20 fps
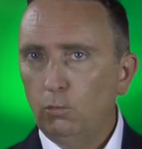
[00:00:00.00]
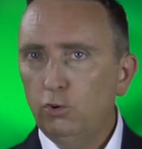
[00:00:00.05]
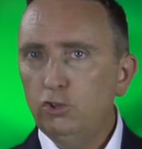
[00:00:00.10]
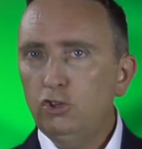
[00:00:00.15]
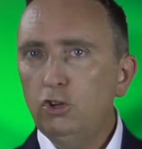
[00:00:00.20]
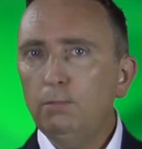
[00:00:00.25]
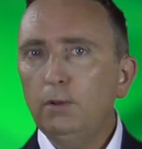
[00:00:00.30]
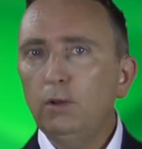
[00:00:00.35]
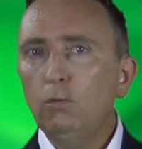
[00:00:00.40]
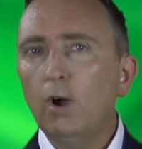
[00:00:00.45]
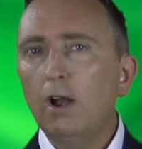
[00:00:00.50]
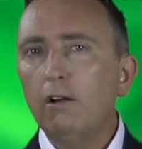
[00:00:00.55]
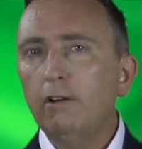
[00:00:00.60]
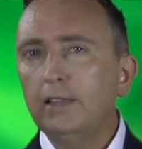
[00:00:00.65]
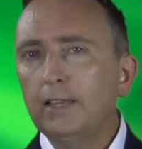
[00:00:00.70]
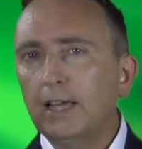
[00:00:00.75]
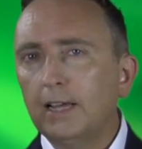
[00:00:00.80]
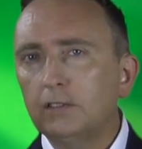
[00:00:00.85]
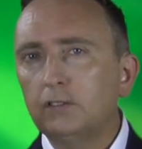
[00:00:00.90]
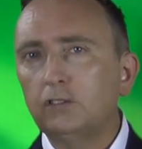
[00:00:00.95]
would you be
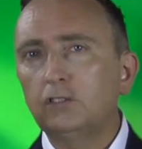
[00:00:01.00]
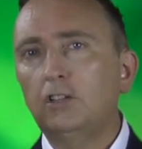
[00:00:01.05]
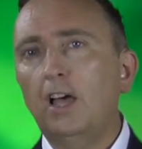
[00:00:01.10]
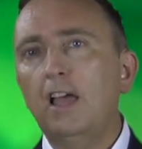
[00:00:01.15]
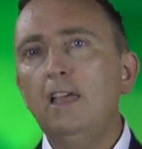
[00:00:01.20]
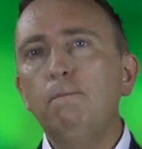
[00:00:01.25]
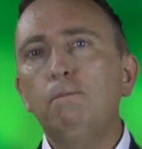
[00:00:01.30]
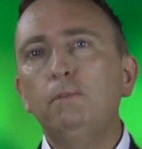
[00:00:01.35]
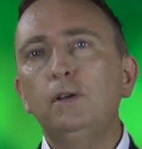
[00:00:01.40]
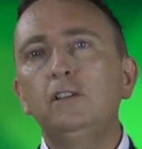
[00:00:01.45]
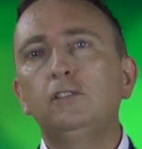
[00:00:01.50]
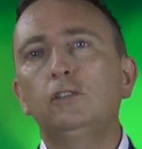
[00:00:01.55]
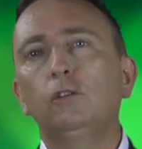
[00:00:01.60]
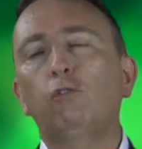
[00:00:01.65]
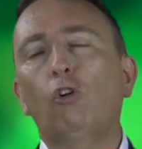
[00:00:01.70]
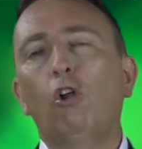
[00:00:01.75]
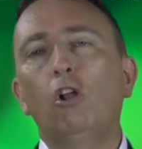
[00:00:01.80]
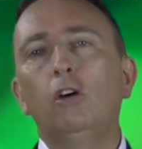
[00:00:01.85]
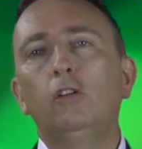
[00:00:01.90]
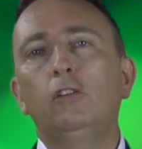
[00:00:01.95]
wearing that same piece
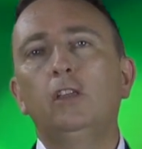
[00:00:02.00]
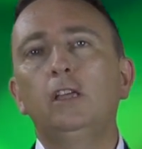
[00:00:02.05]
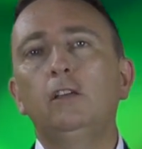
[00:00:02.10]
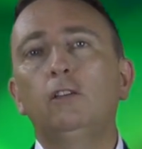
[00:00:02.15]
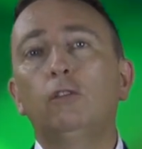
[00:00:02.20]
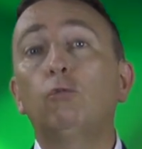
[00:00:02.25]
of clothing